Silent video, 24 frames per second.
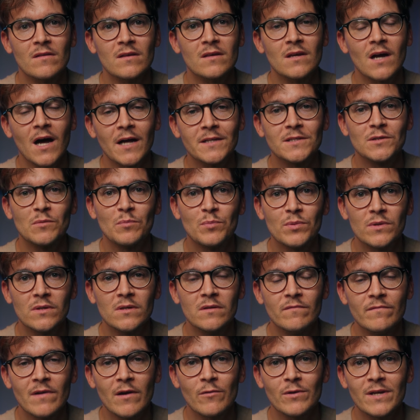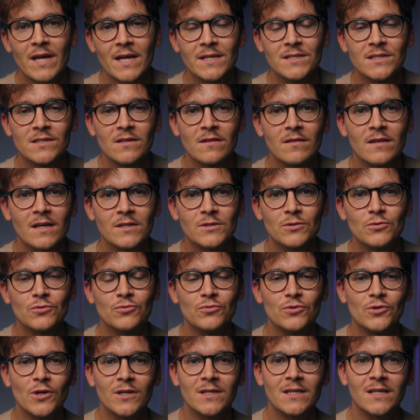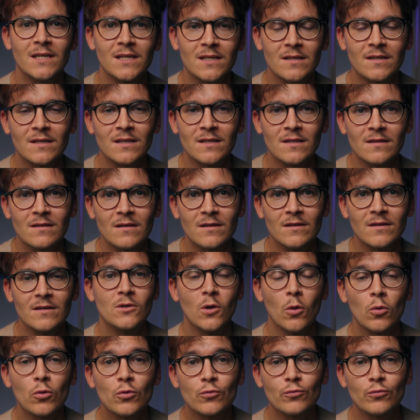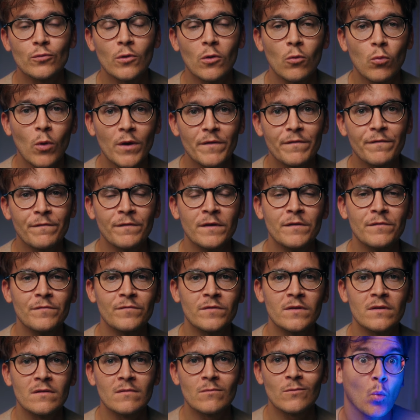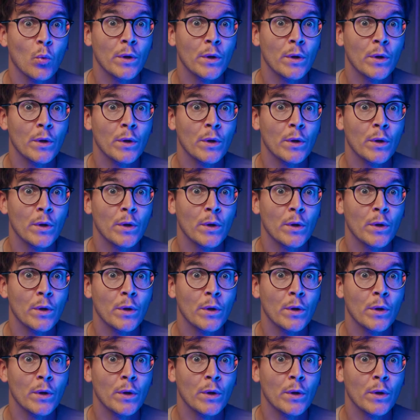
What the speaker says: the RGB variation that you do not get in the Gold Crow 150.